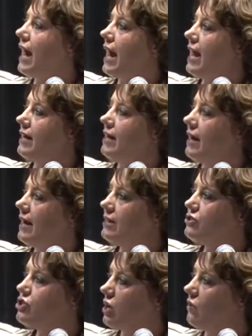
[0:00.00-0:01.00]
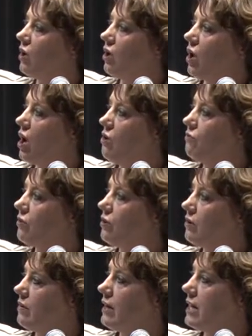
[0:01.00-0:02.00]
And in general,
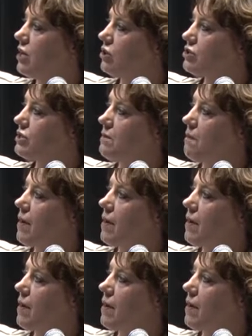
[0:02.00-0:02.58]
over the years,